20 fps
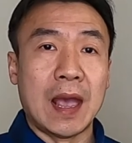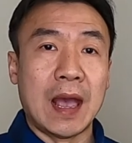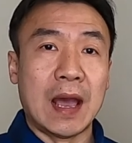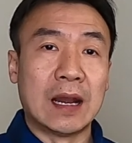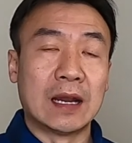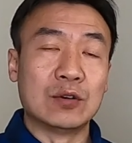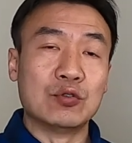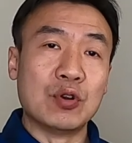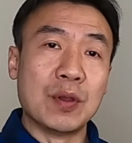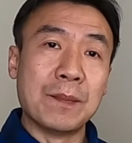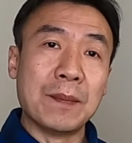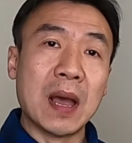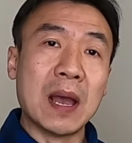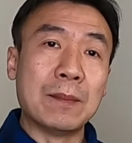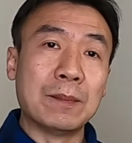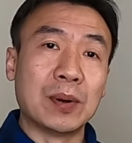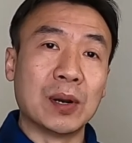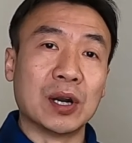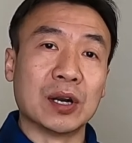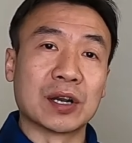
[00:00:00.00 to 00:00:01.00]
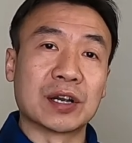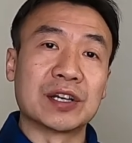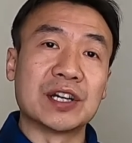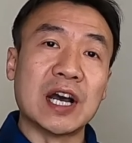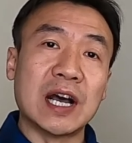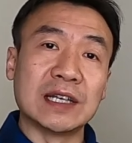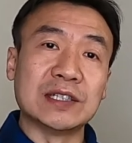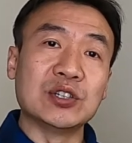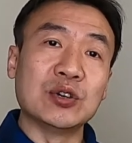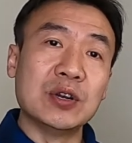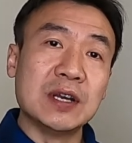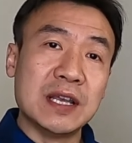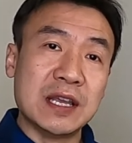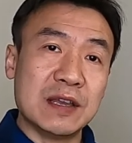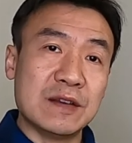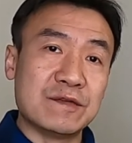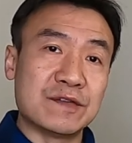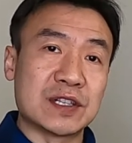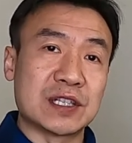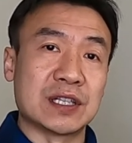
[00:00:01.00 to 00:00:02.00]
And remember, cut your
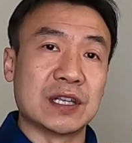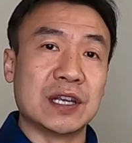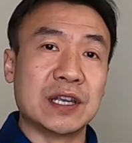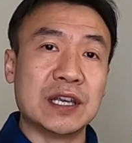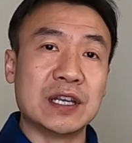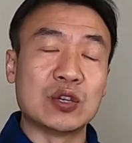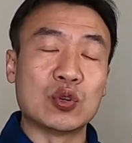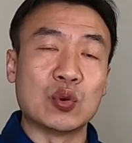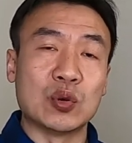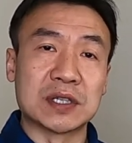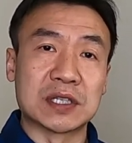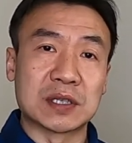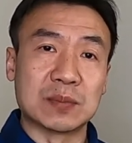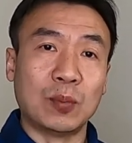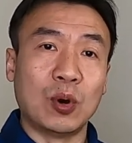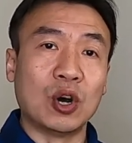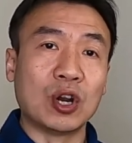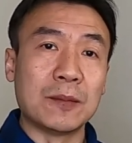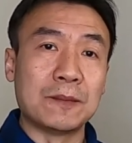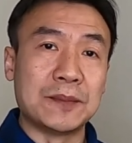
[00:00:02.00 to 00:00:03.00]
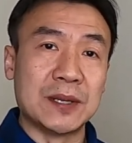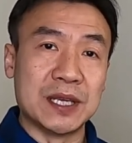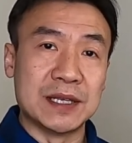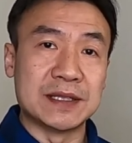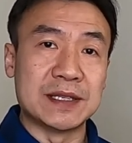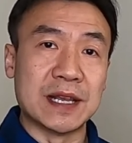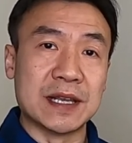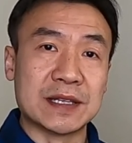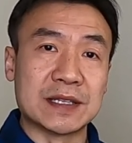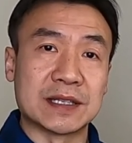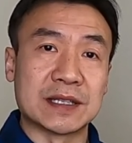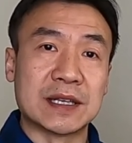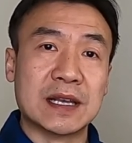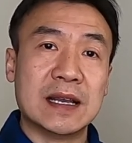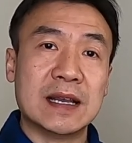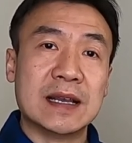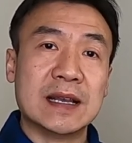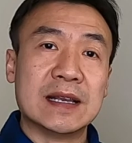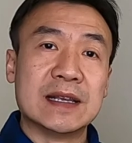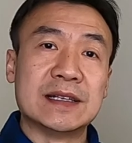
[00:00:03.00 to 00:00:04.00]
leaves into smaller pieces
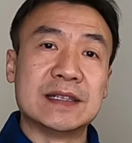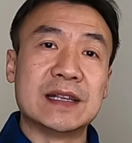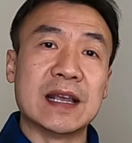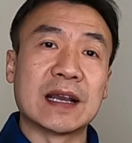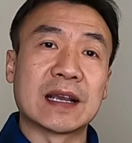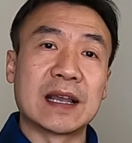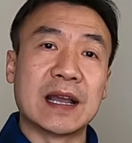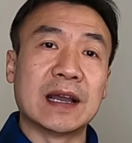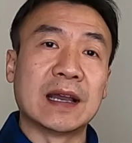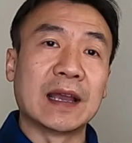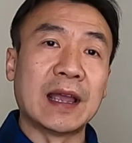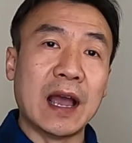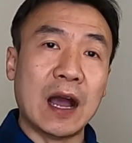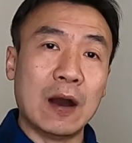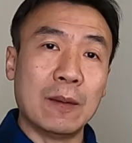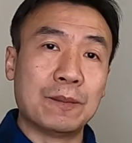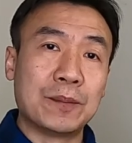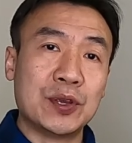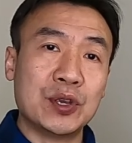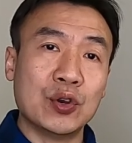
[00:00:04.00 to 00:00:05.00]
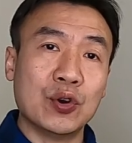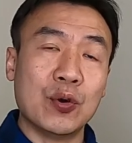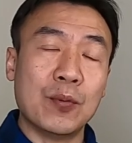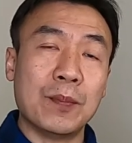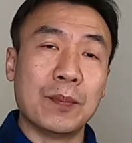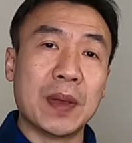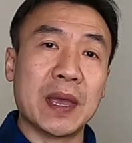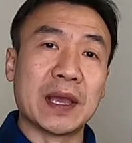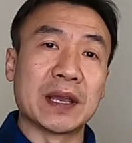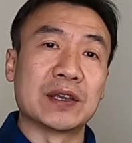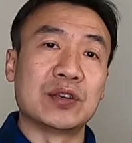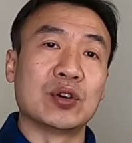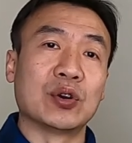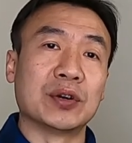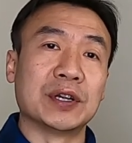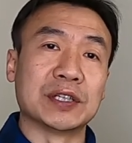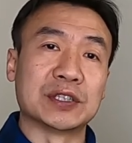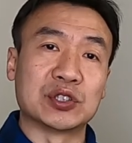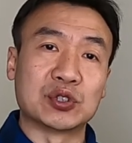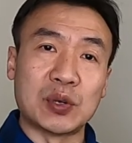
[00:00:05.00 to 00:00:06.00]
that can help you make
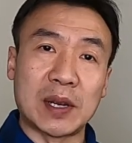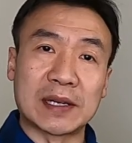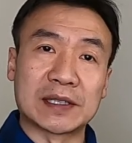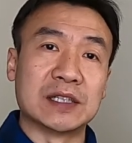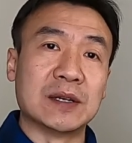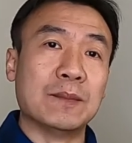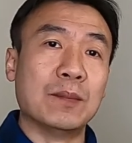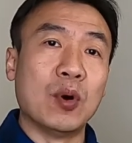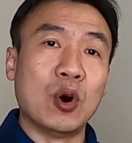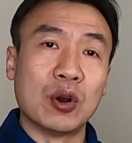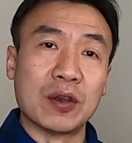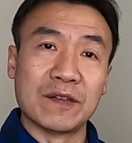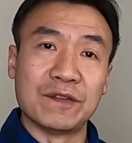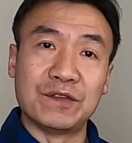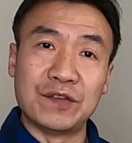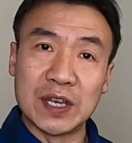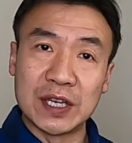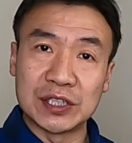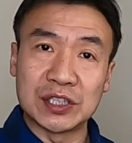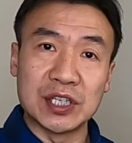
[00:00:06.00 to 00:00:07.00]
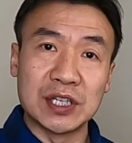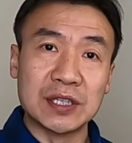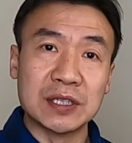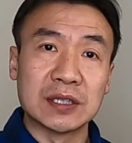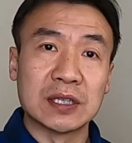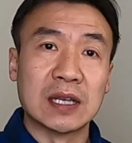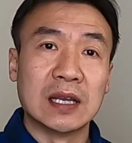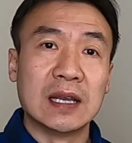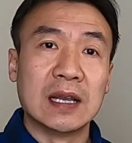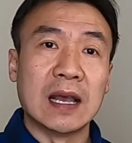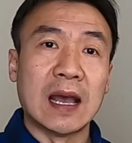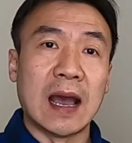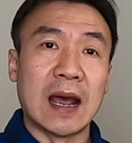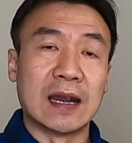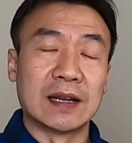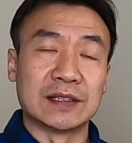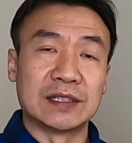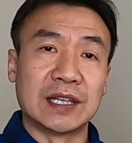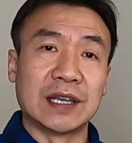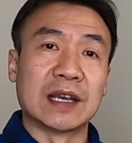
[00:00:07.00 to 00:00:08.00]
your extraction more efficient
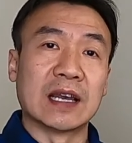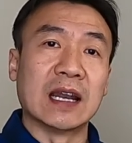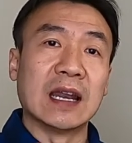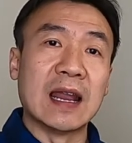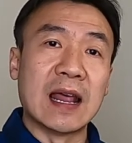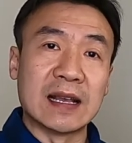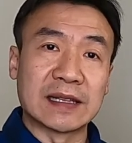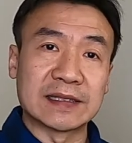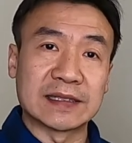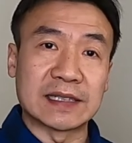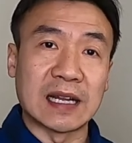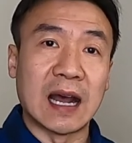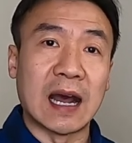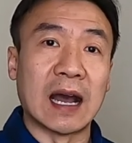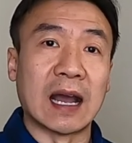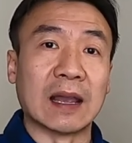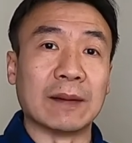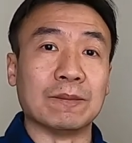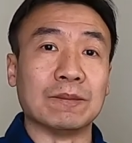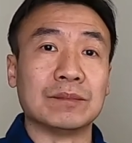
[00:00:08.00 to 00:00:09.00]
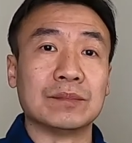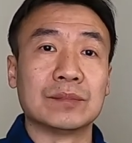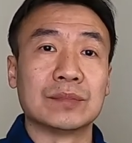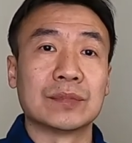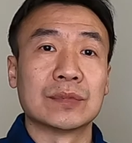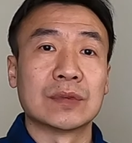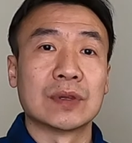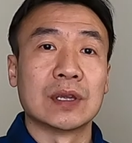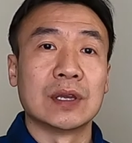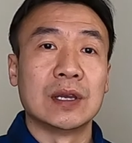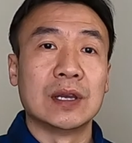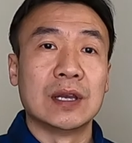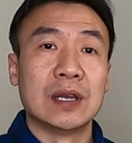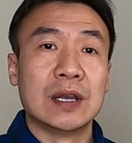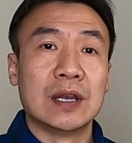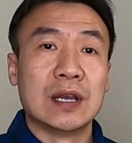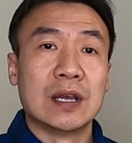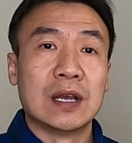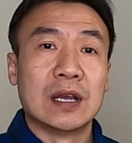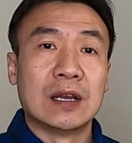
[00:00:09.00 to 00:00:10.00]
and take less time.
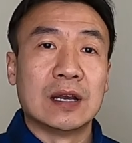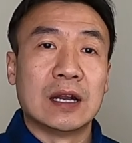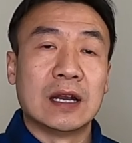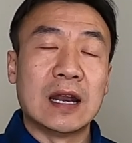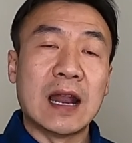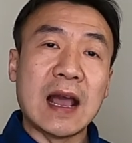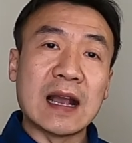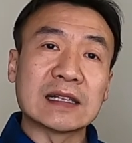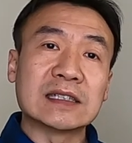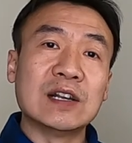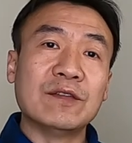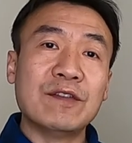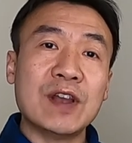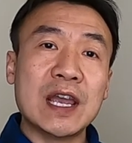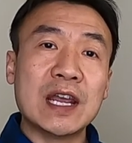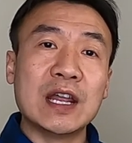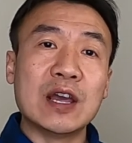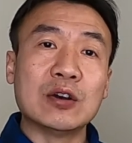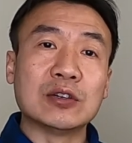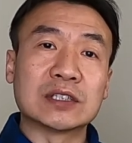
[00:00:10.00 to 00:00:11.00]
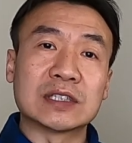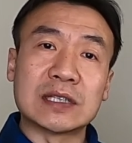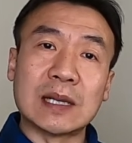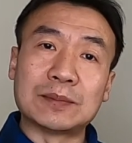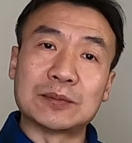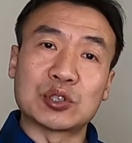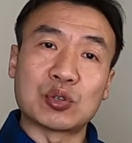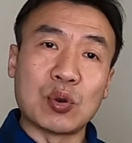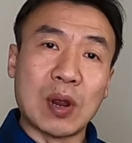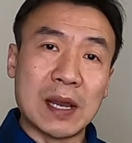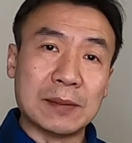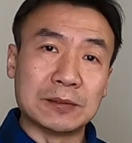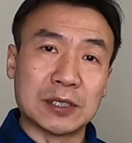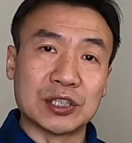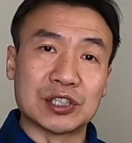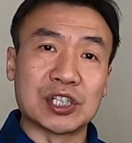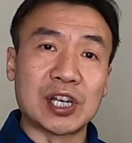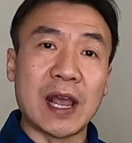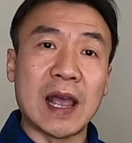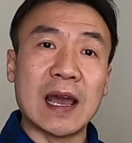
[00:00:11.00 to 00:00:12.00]
Like the video, subscribe
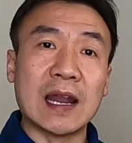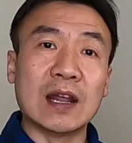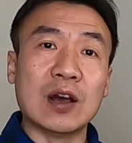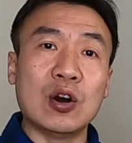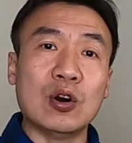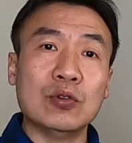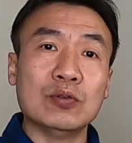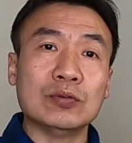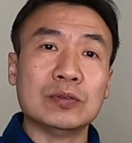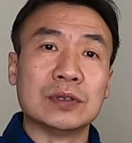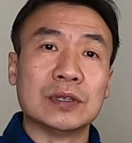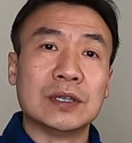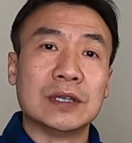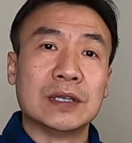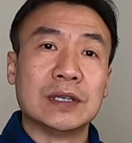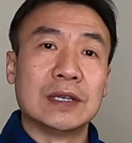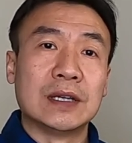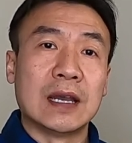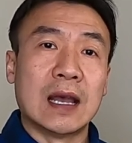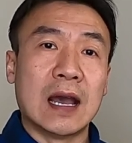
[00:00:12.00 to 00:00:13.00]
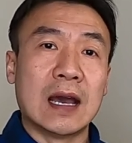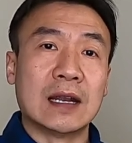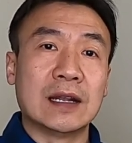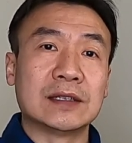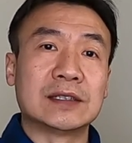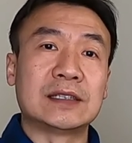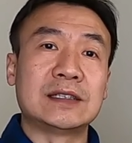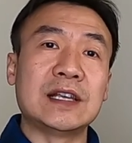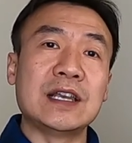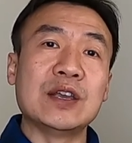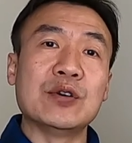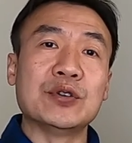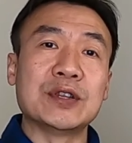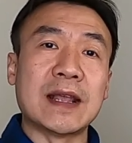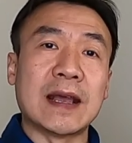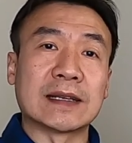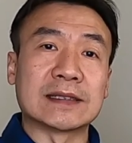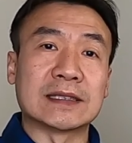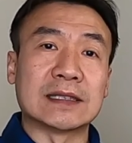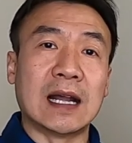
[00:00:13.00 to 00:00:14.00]
the channel, and see you
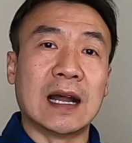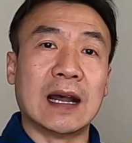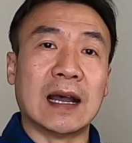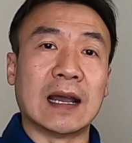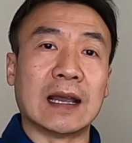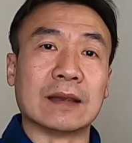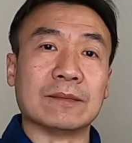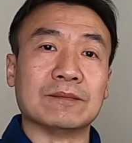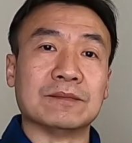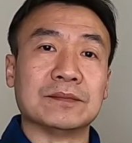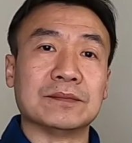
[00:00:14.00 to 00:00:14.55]
next time.